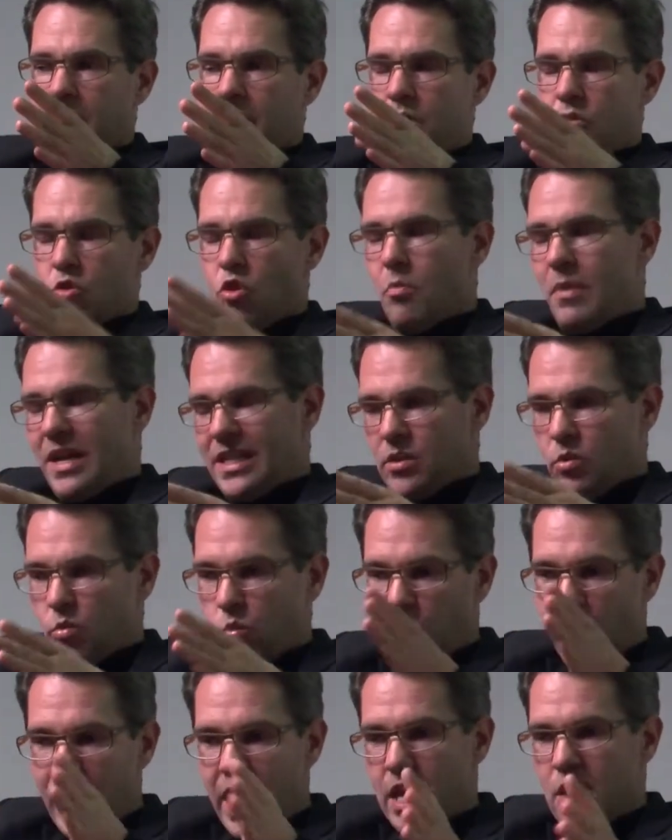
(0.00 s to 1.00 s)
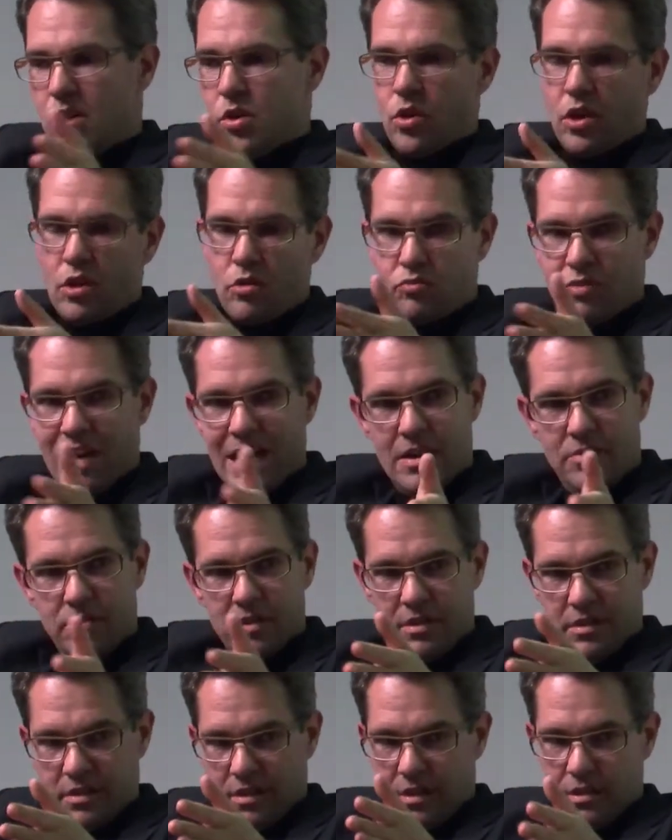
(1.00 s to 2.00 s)
no matter where you look around
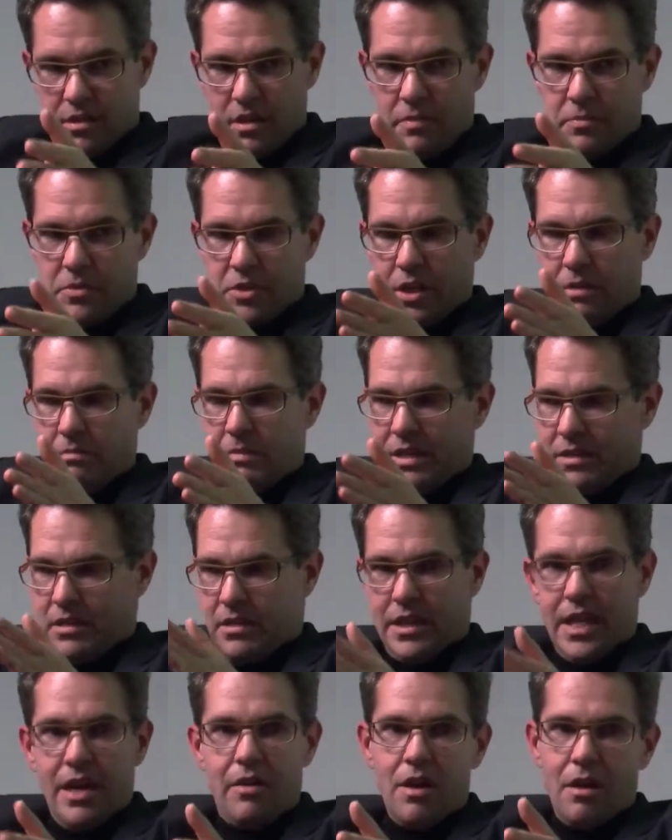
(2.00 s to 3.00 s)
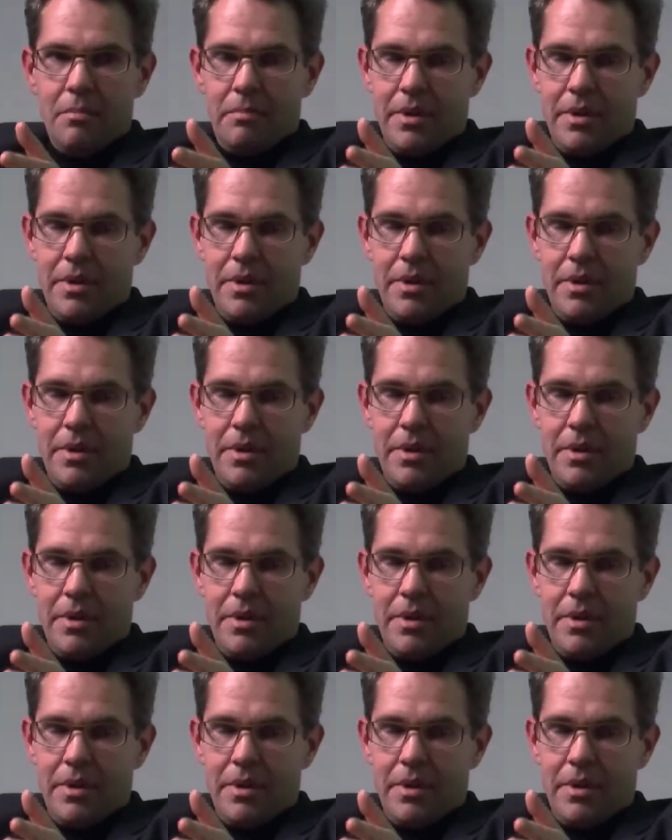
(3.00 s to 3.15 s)
in this subject matter, there are